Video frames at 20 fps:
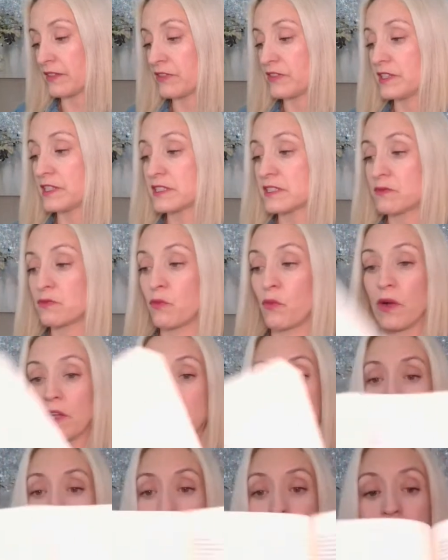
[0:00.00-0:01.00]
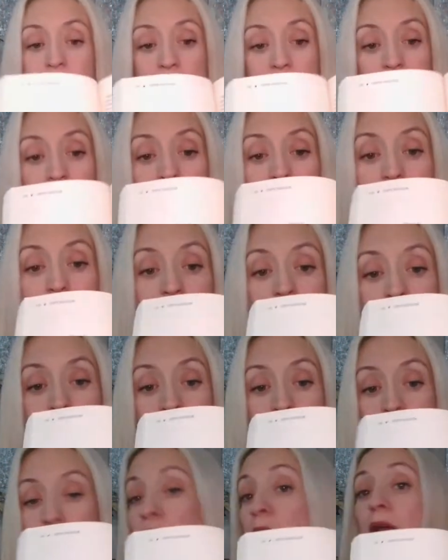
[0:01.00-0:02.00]
this one chapter is
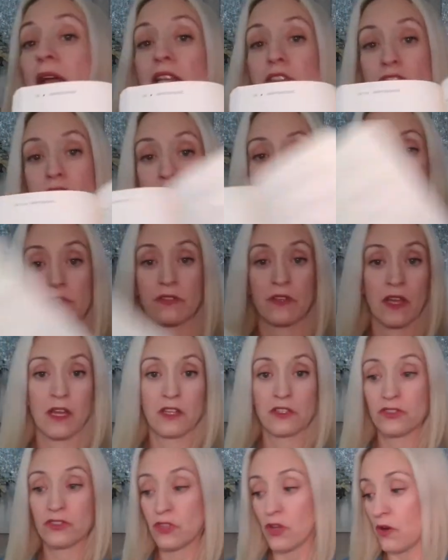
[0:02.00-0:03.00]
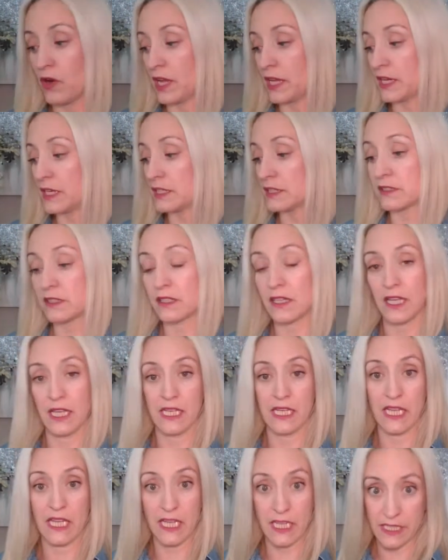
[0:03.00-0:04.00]
2 pages. So it is
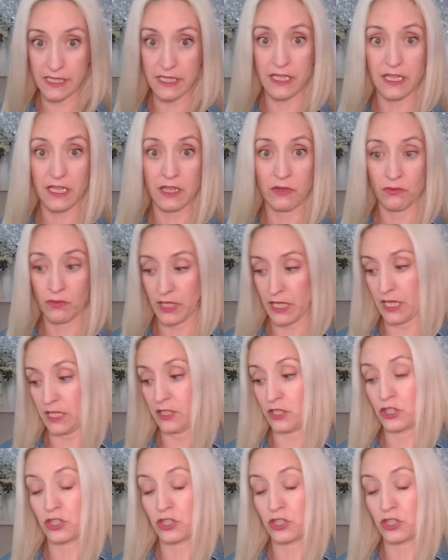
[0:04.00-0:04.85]
an easy read.